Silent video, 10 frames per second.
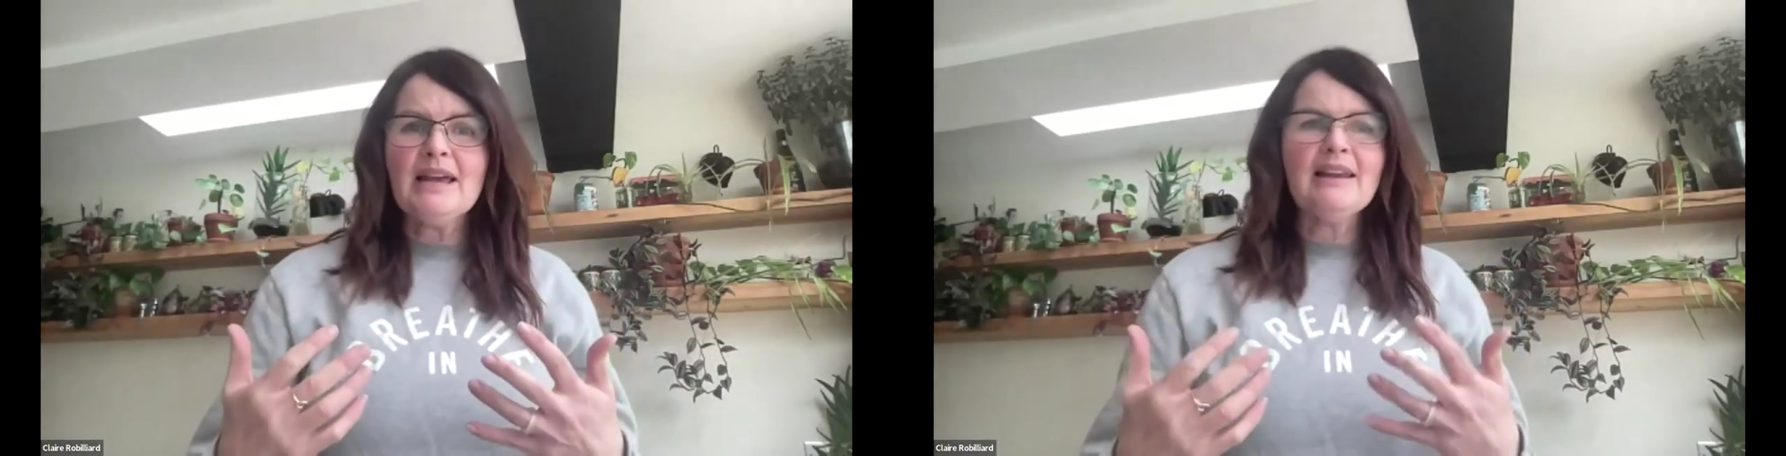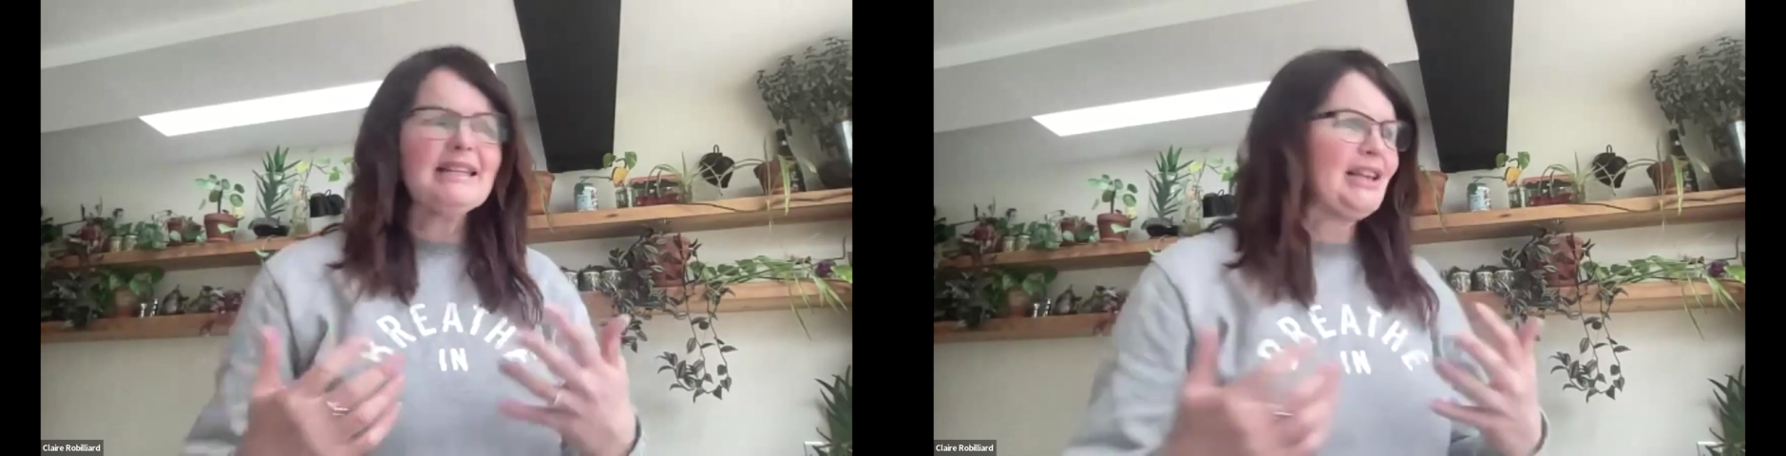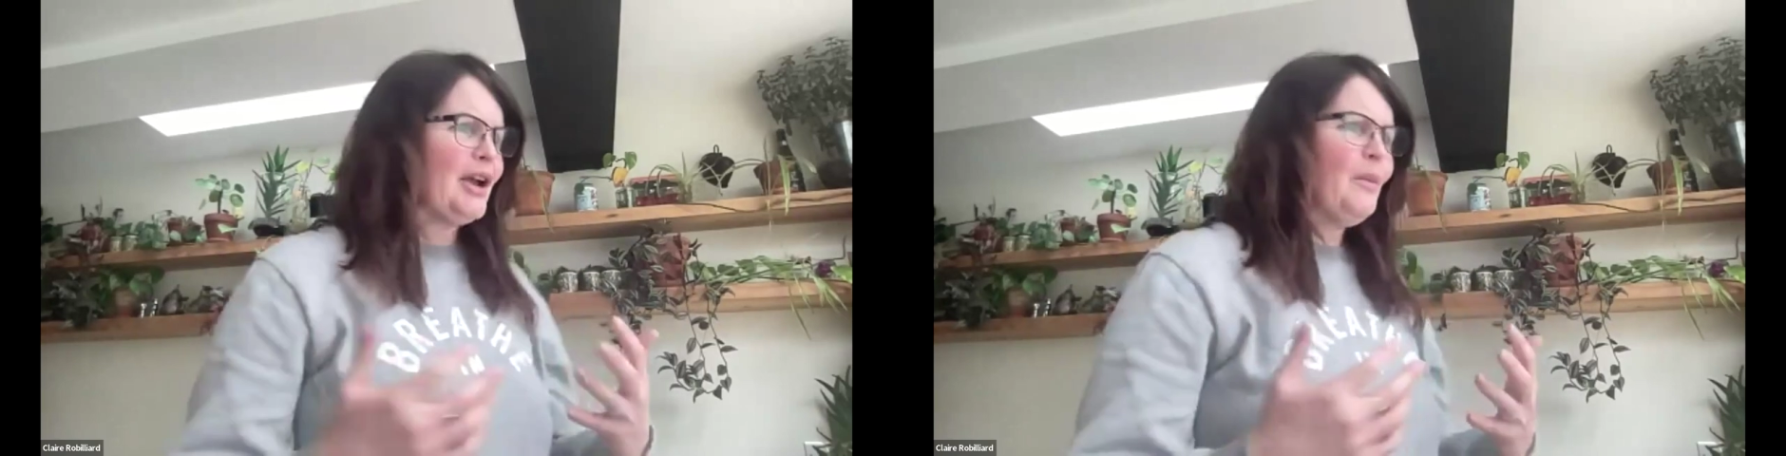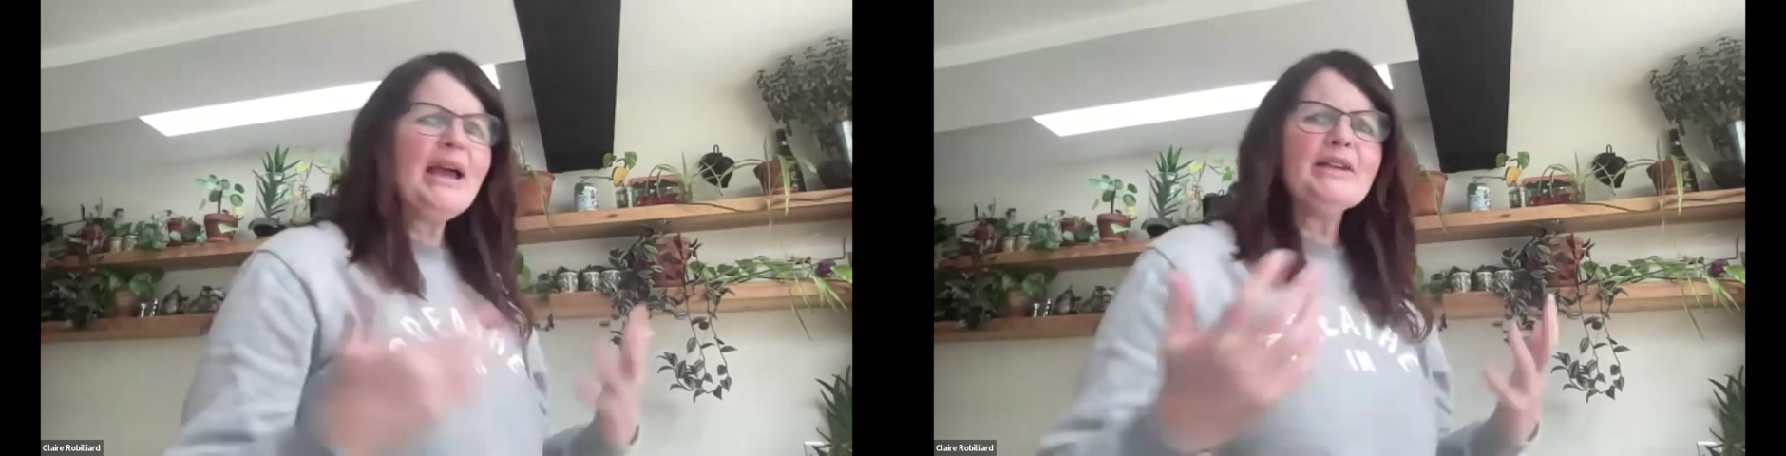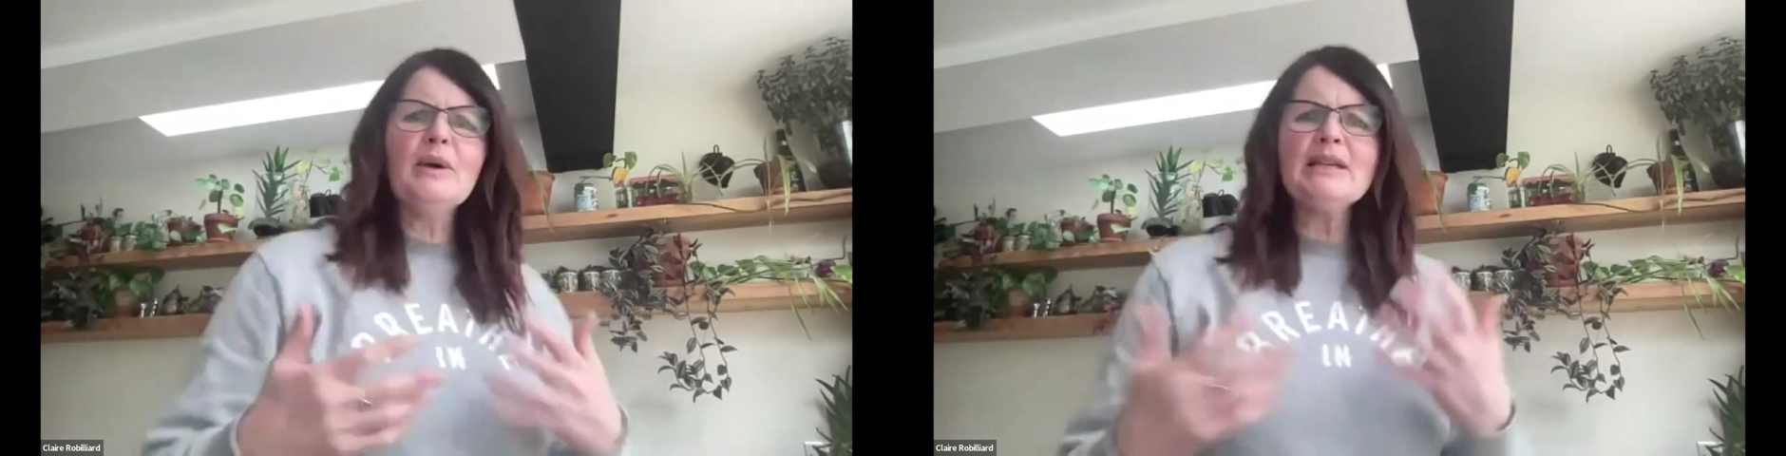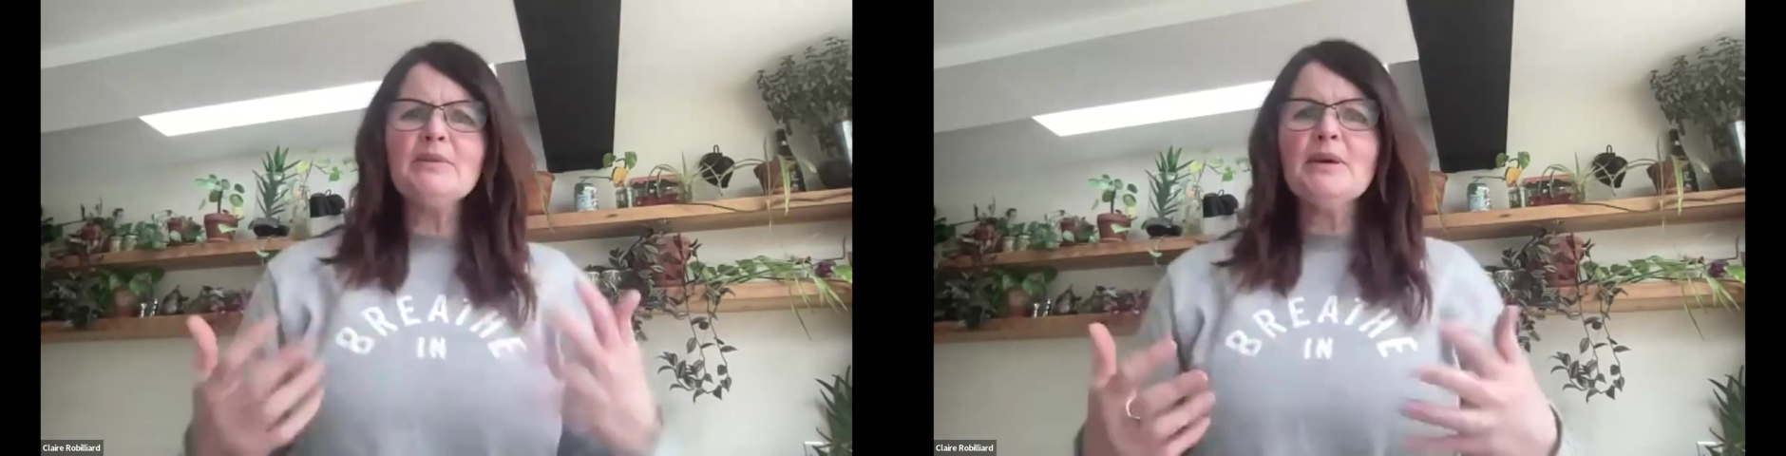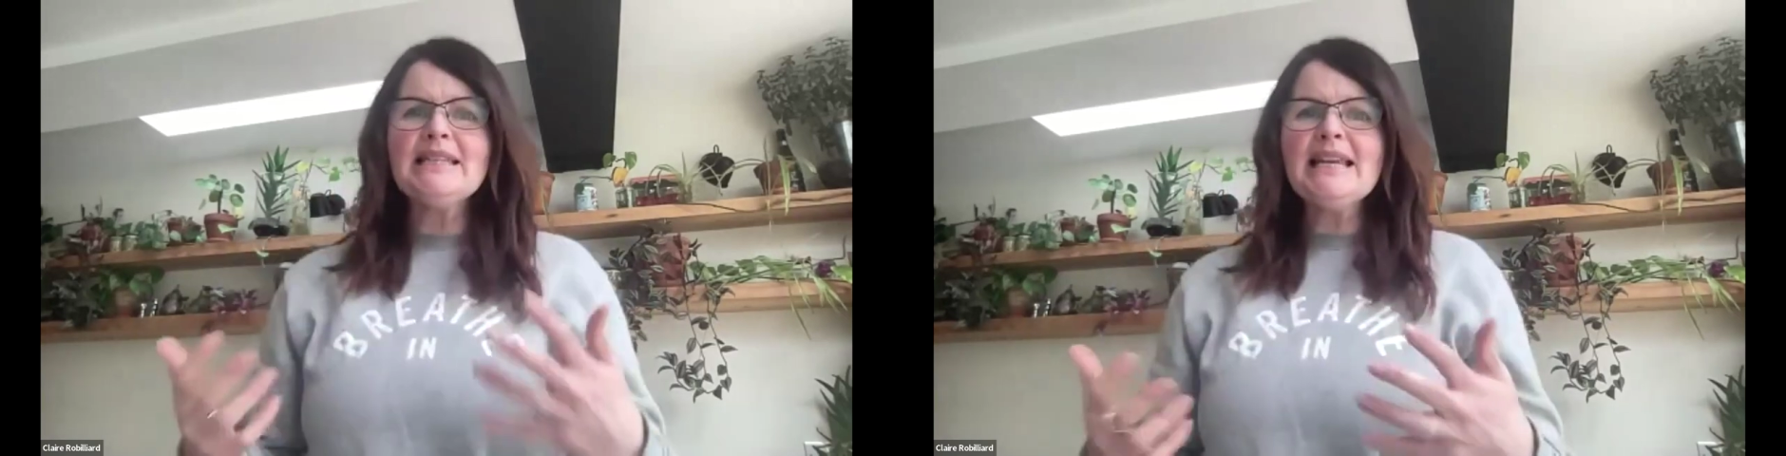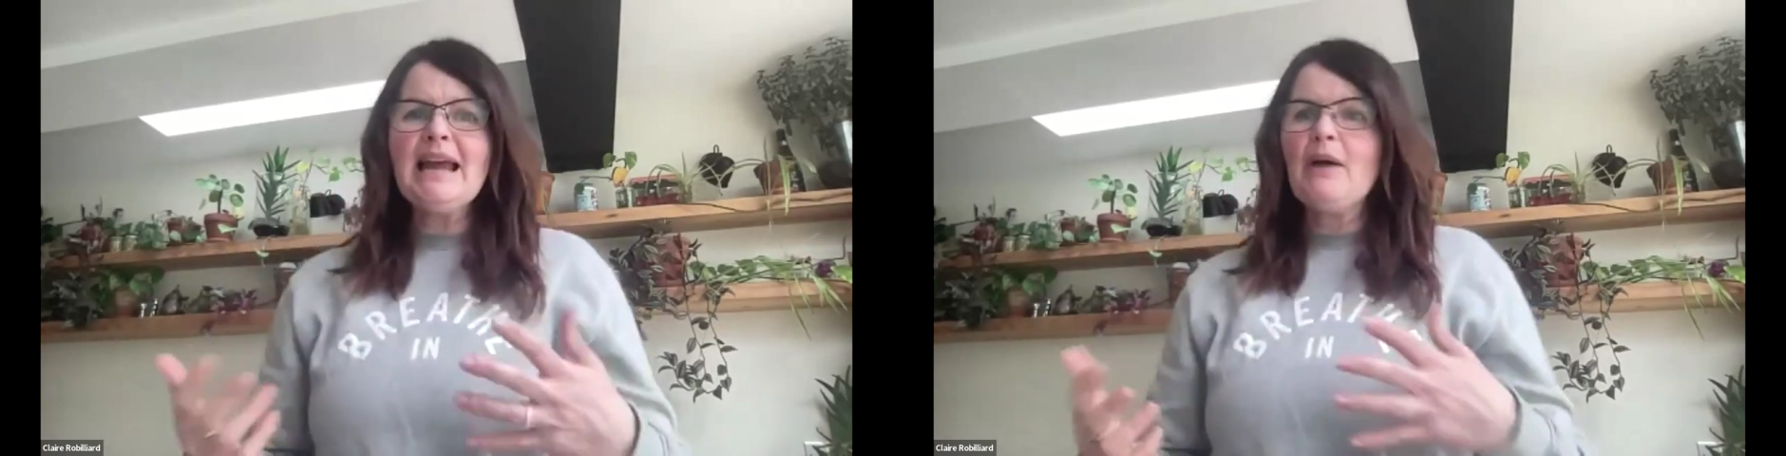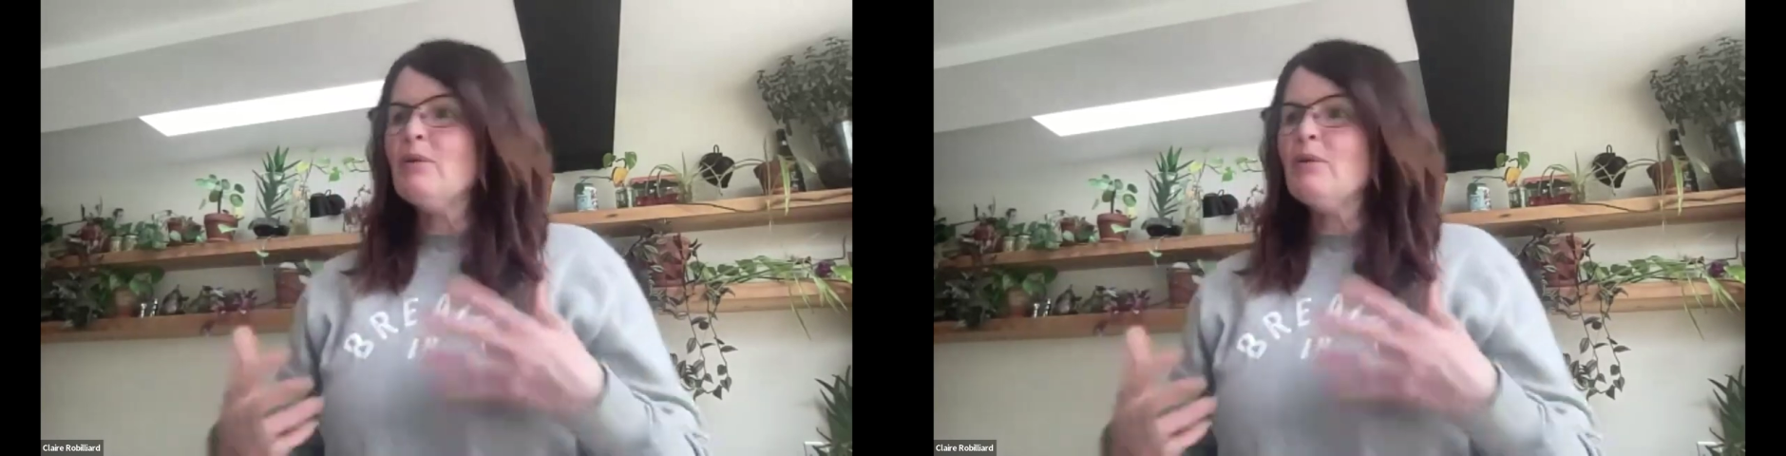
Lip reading: And it's like, where do I sit now?